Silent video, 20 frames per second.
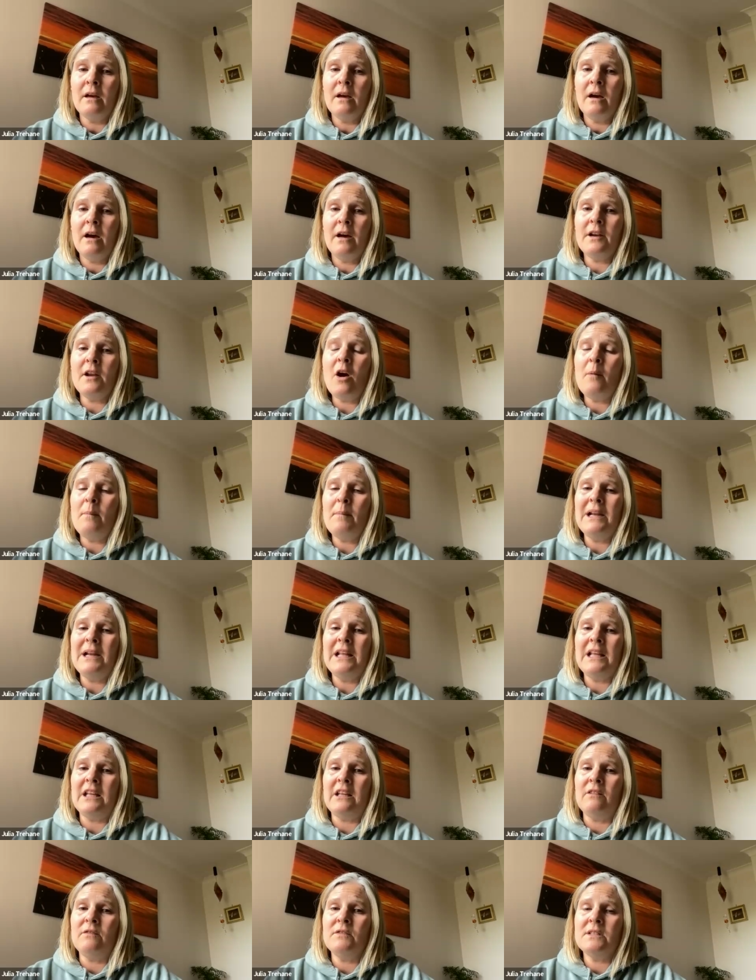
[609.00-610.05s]
And our
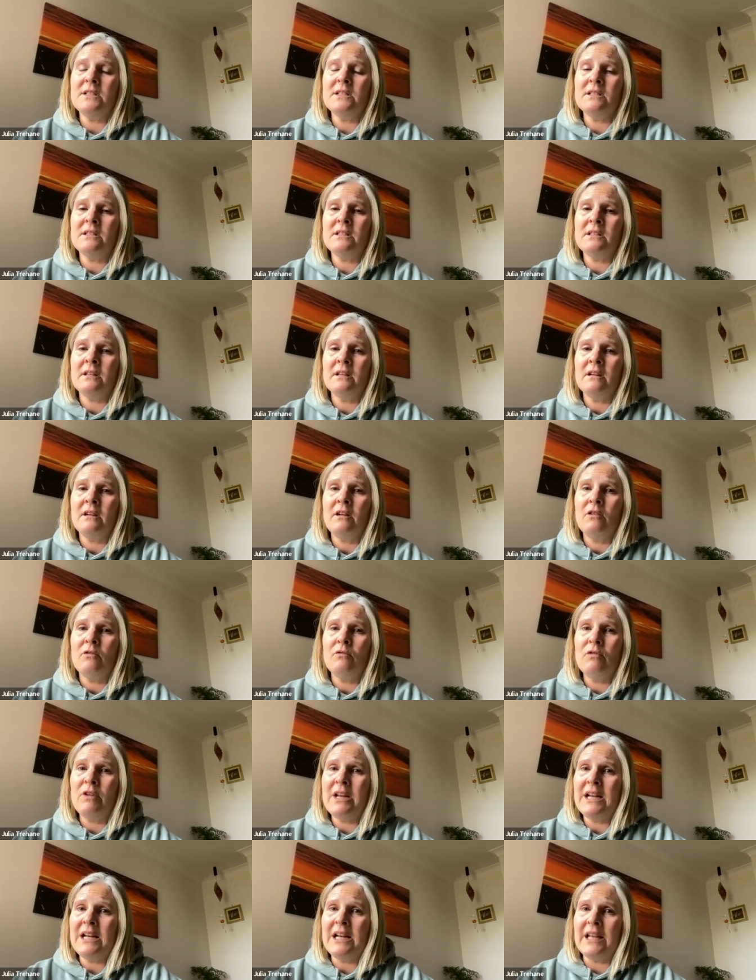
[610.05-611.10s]
beliefs
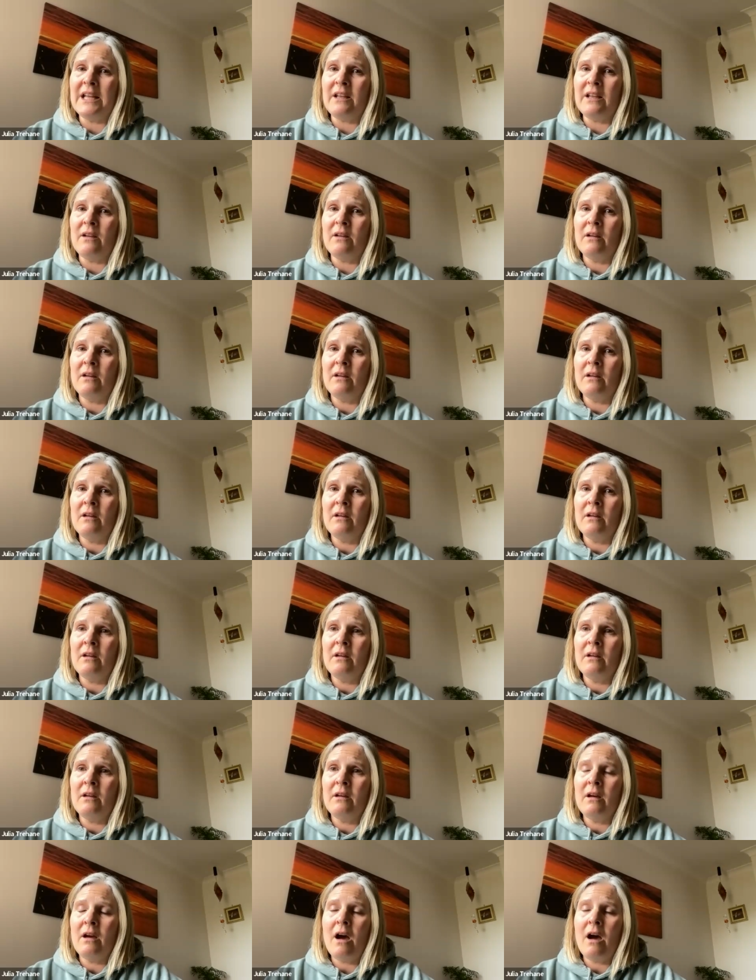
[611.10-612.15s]
really
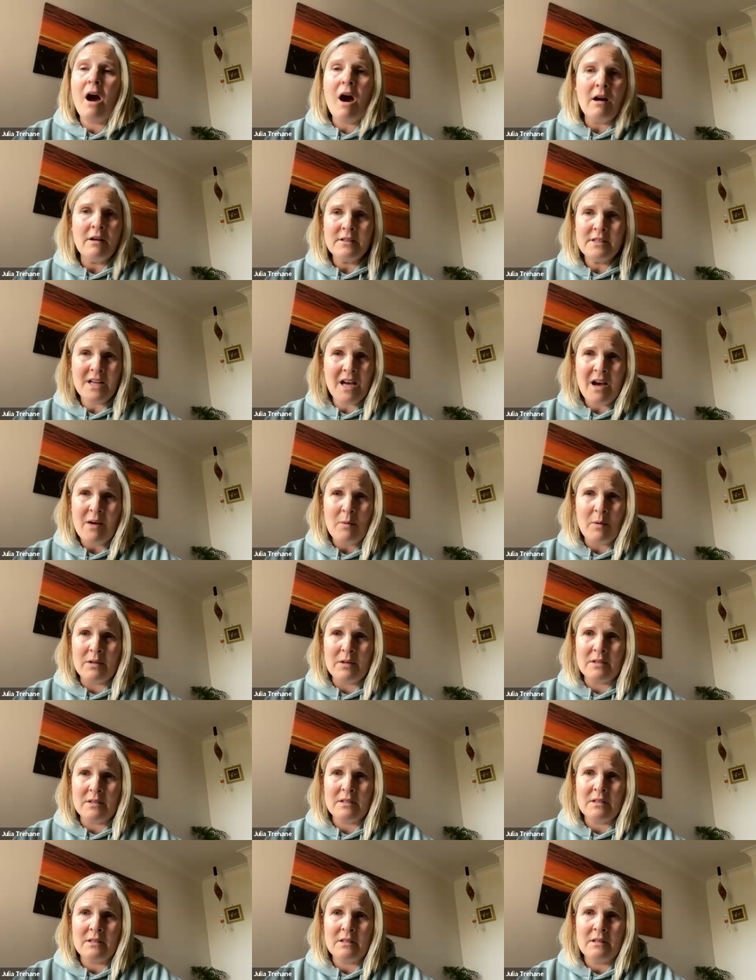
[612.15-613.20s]
aren't
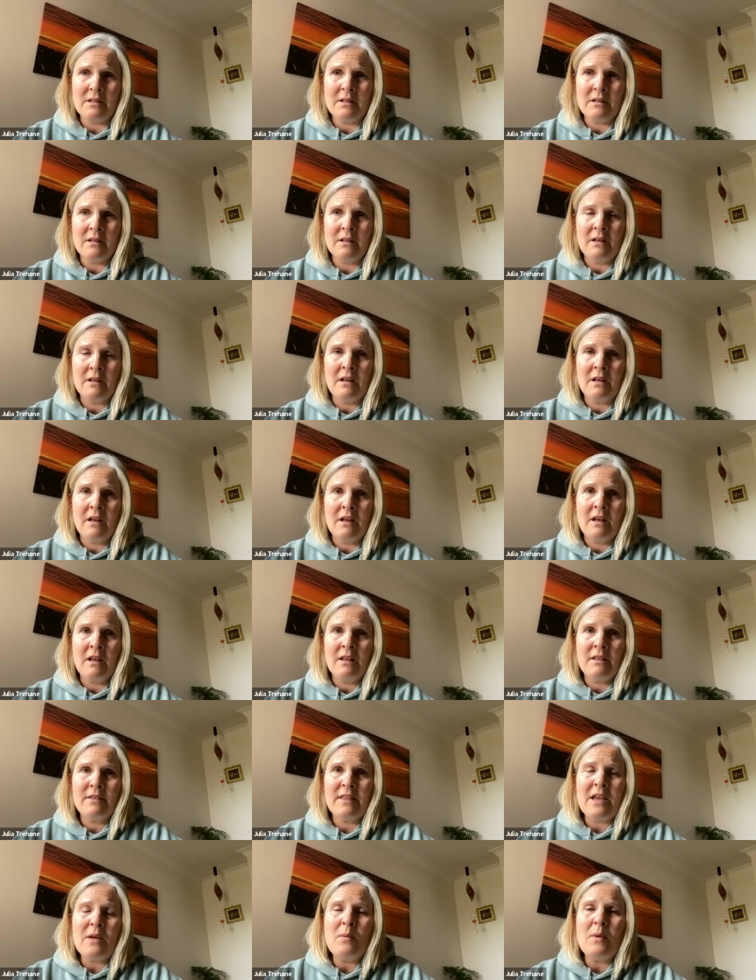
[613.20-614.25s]
ours.
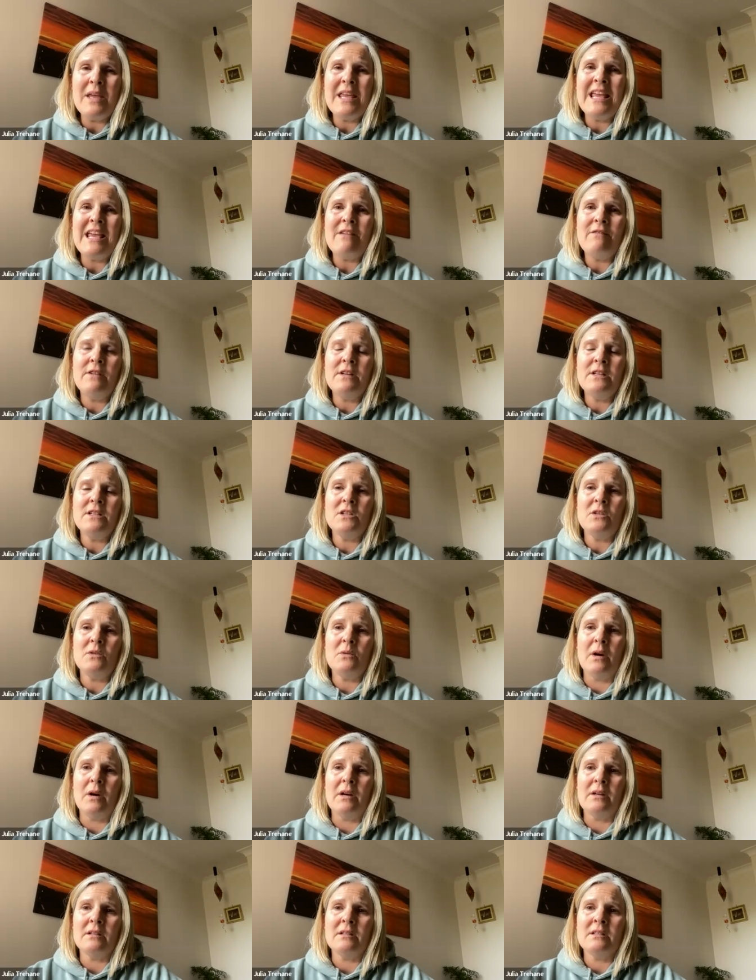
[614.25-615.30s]
They were given to
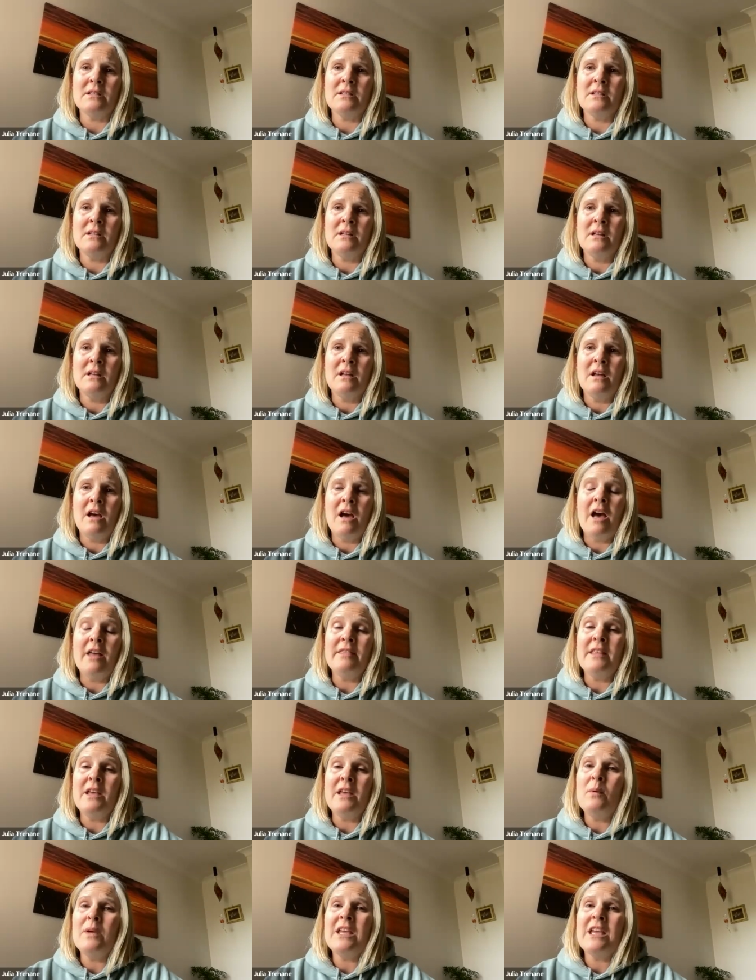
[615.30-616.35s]
us, and
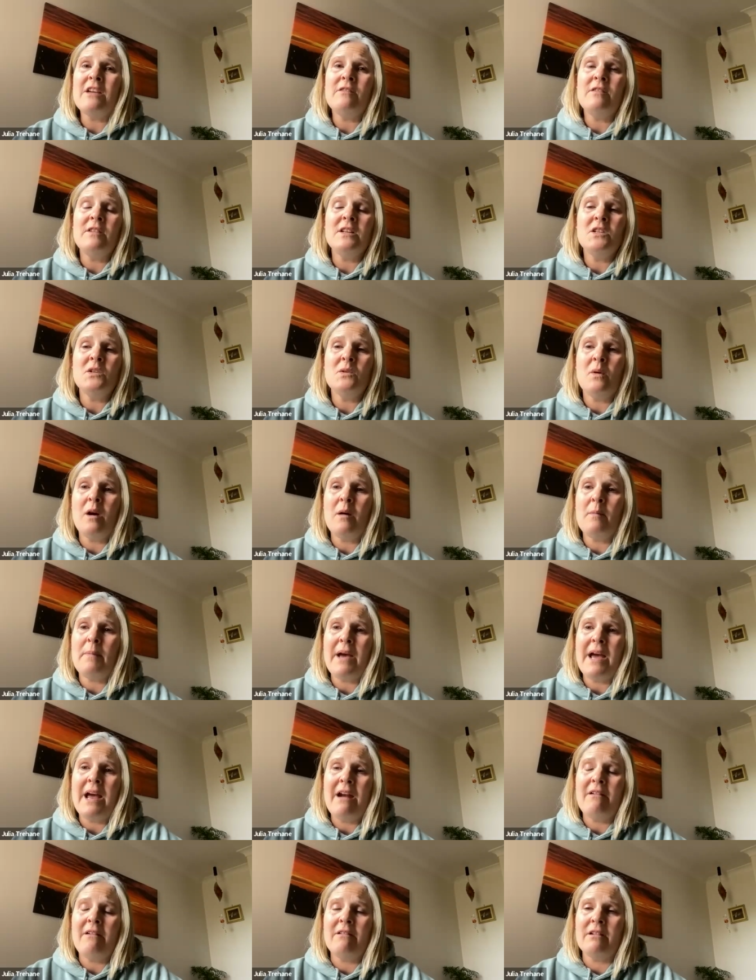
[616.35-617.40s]
they were given to our
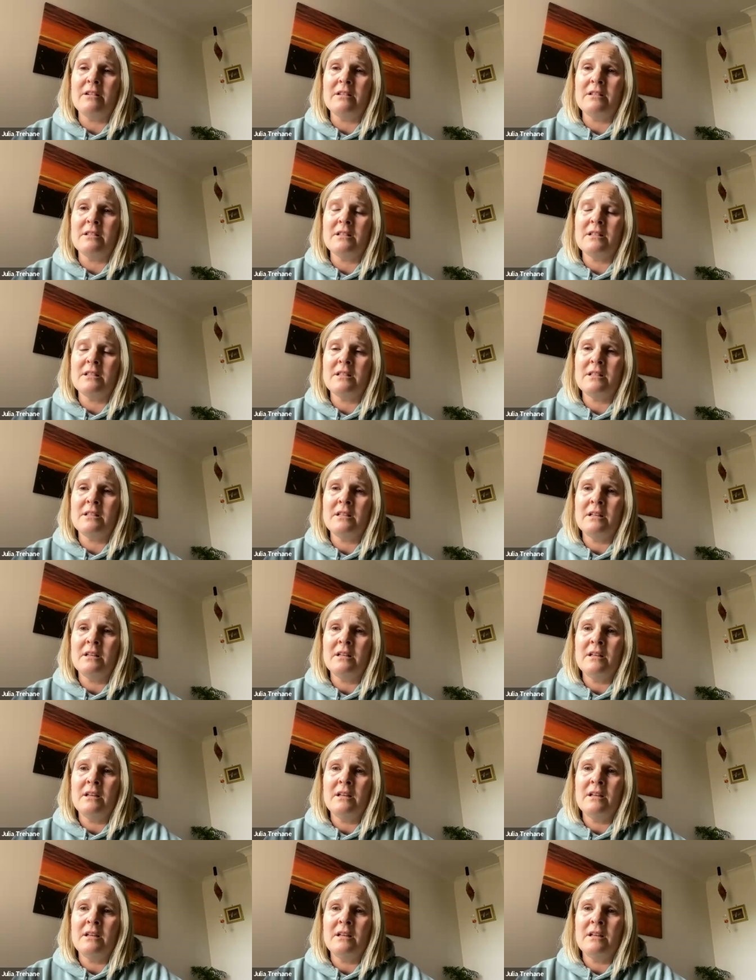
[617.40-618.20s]
parents.